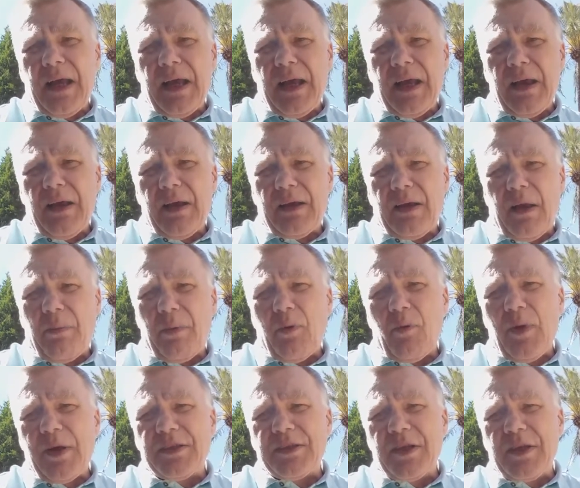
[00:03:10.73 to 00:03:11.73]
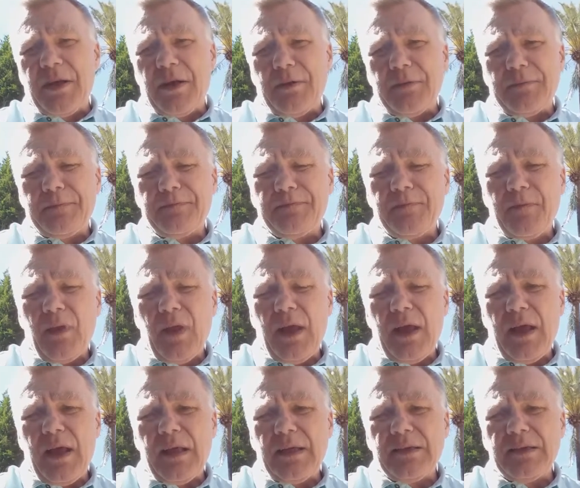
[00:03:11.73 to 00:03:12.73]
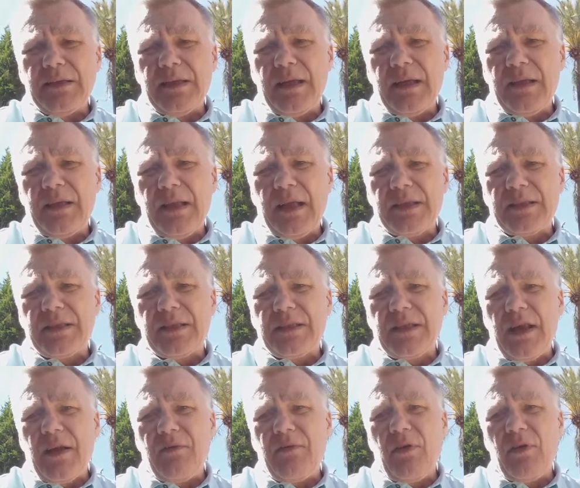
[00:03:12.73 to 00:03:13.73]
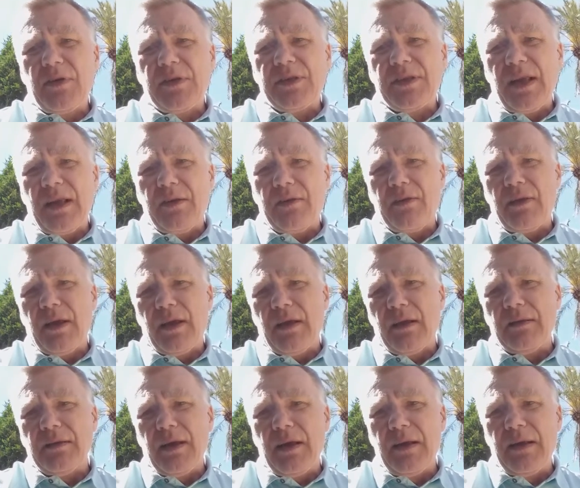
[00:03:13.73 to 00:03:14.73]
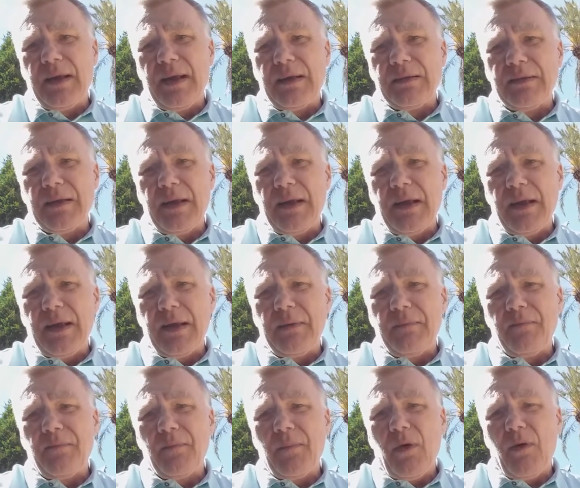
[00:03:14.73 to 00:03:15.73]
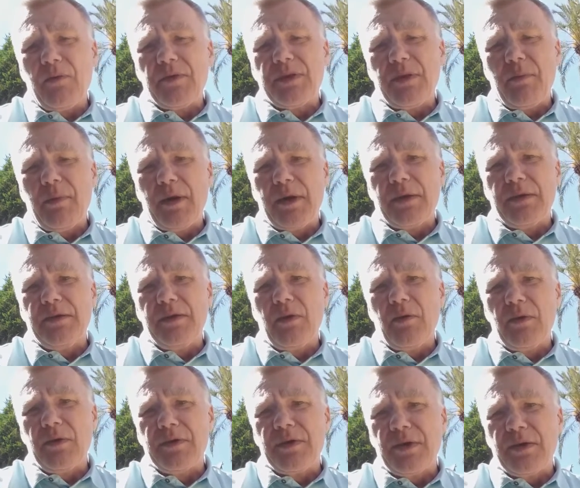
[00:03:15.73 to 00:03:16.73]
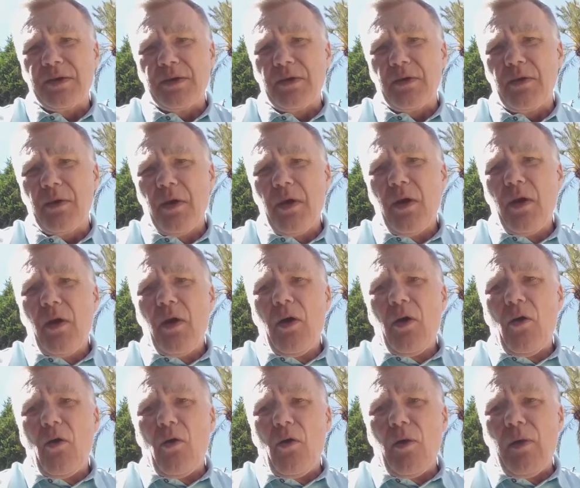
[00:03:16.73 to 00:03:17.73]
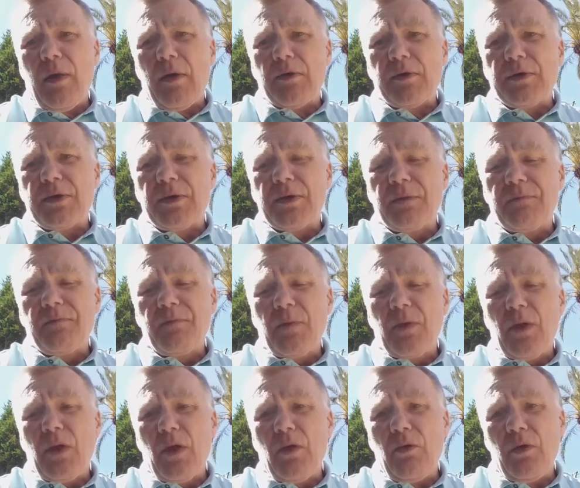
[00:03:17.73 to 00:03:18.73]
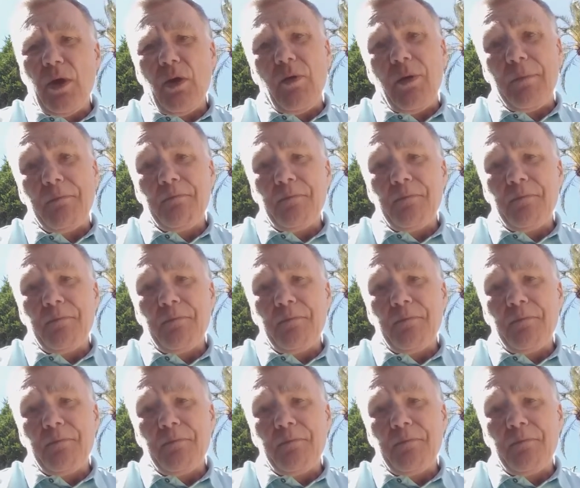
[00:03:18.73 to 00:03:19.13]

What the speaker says: a couple of weeks ago, and that's a very sad thing, and obviously my condolences to all those who knew him.